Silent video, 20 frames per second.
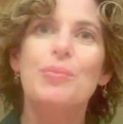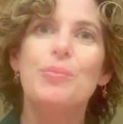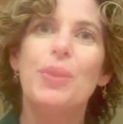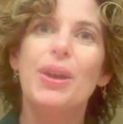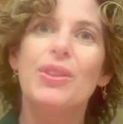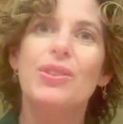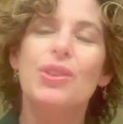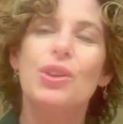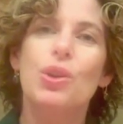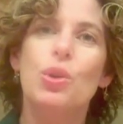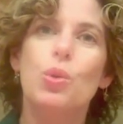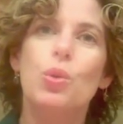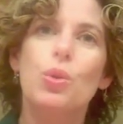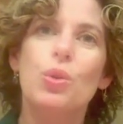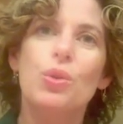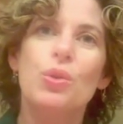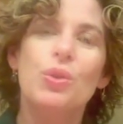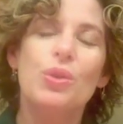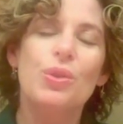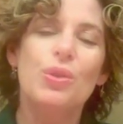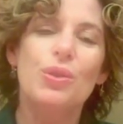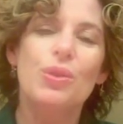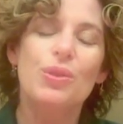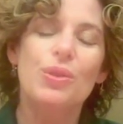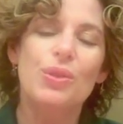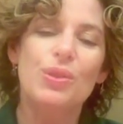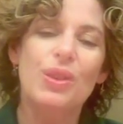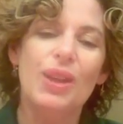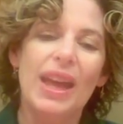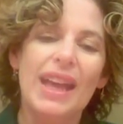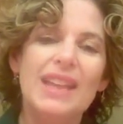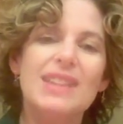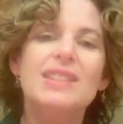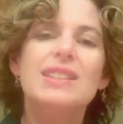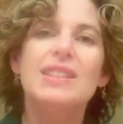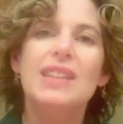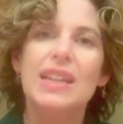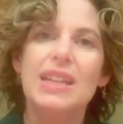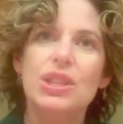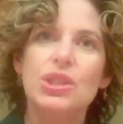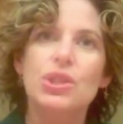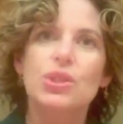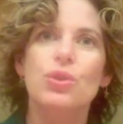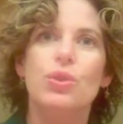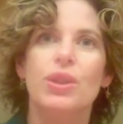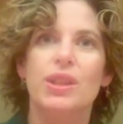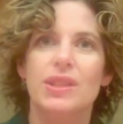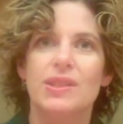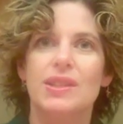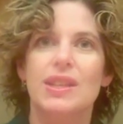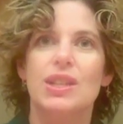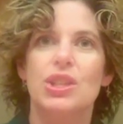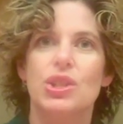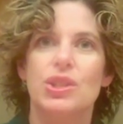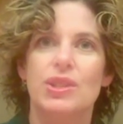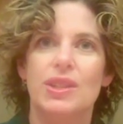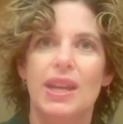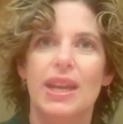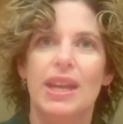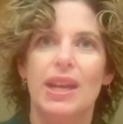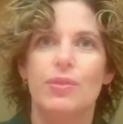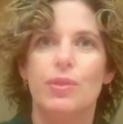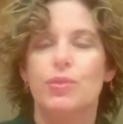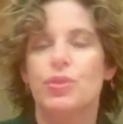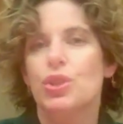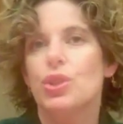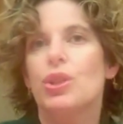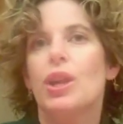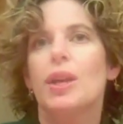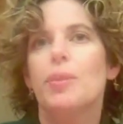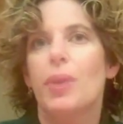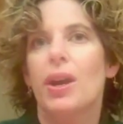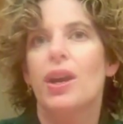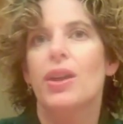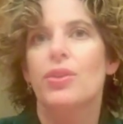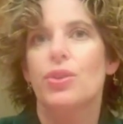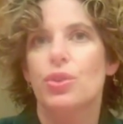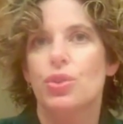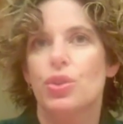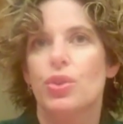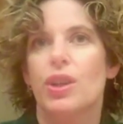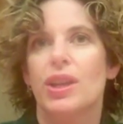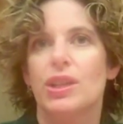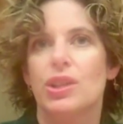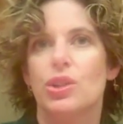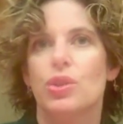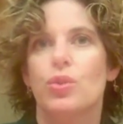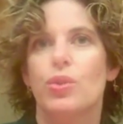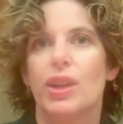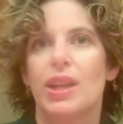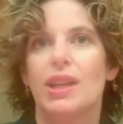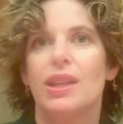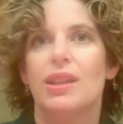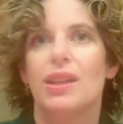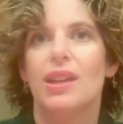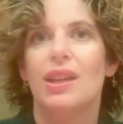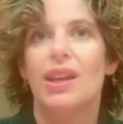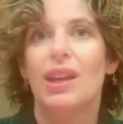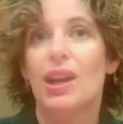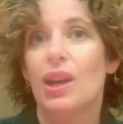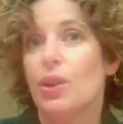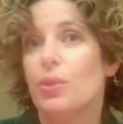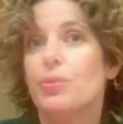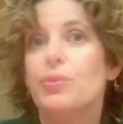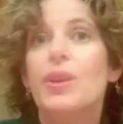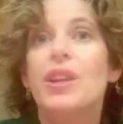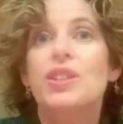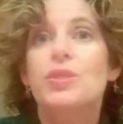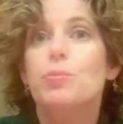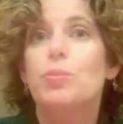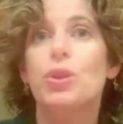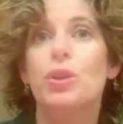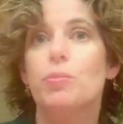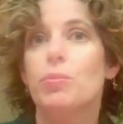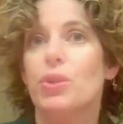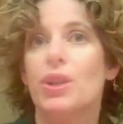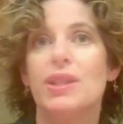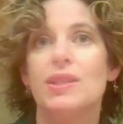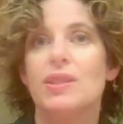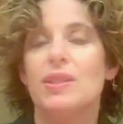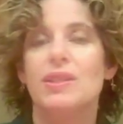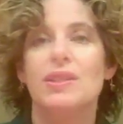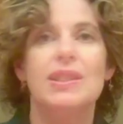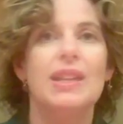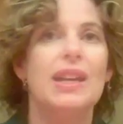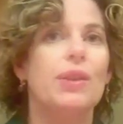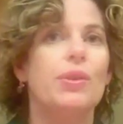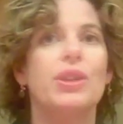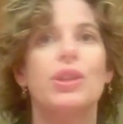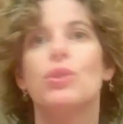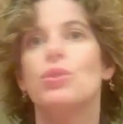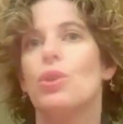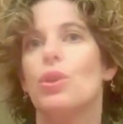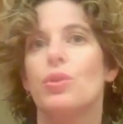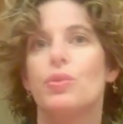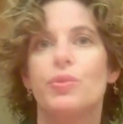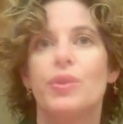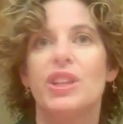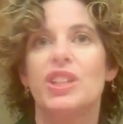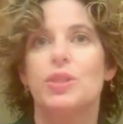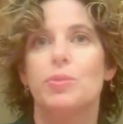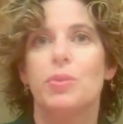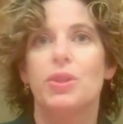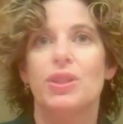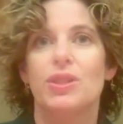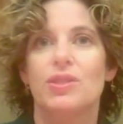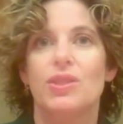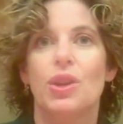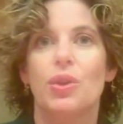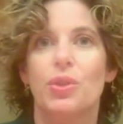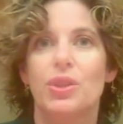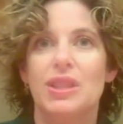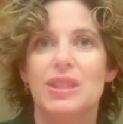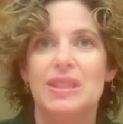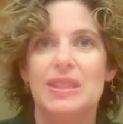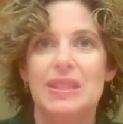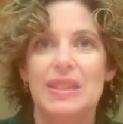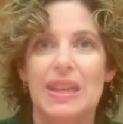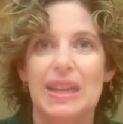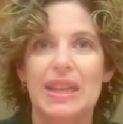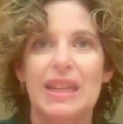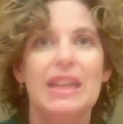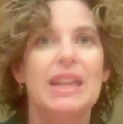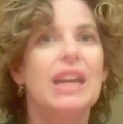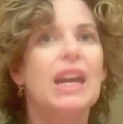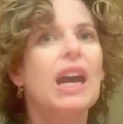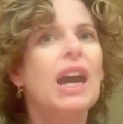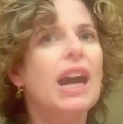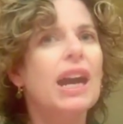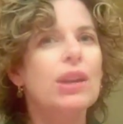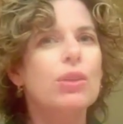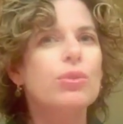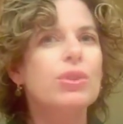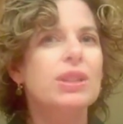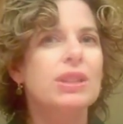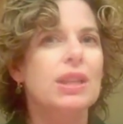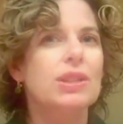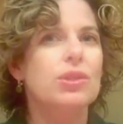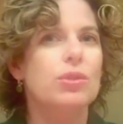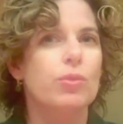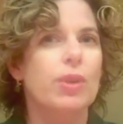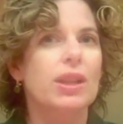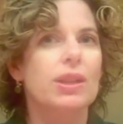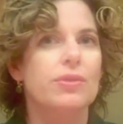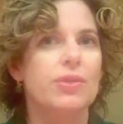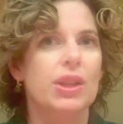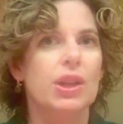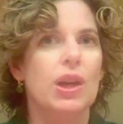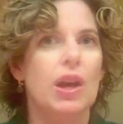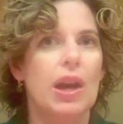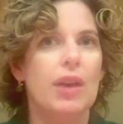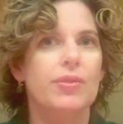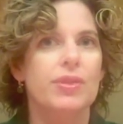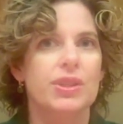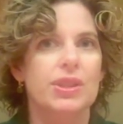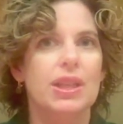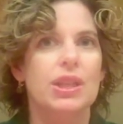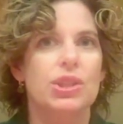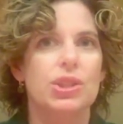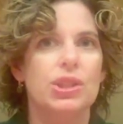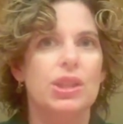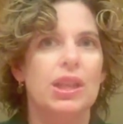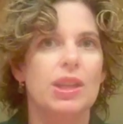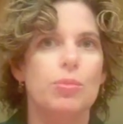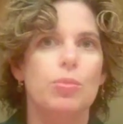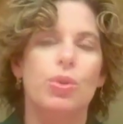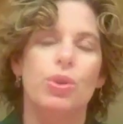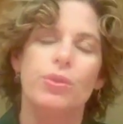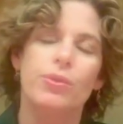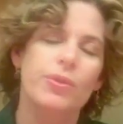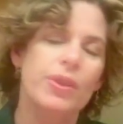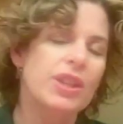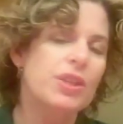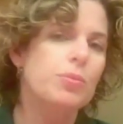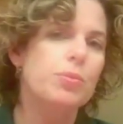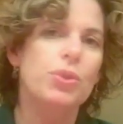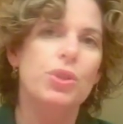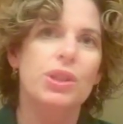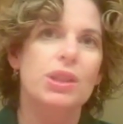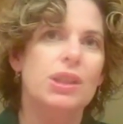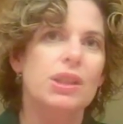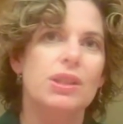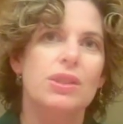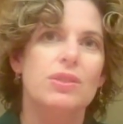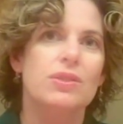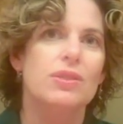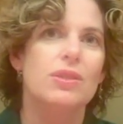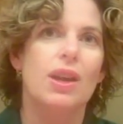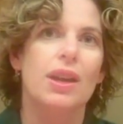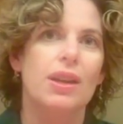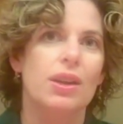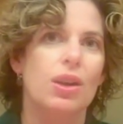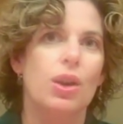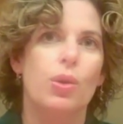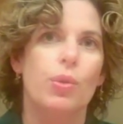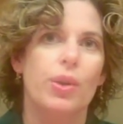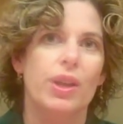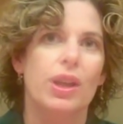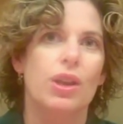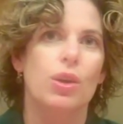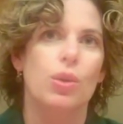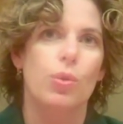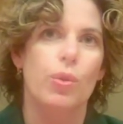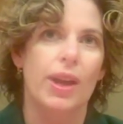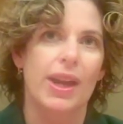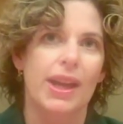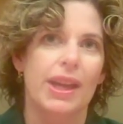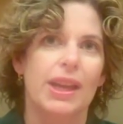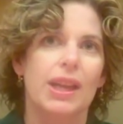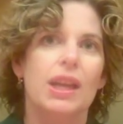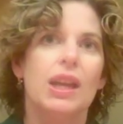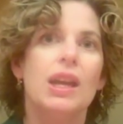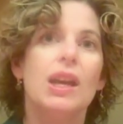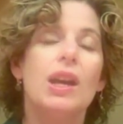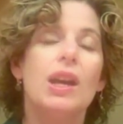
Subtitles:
But the hesitation organizations have of, should I bother trying to create a Facebook presence now? I don't know if Facebook is going to stay. I don't think that's a relevant conversation anymore. Facebook is not going away.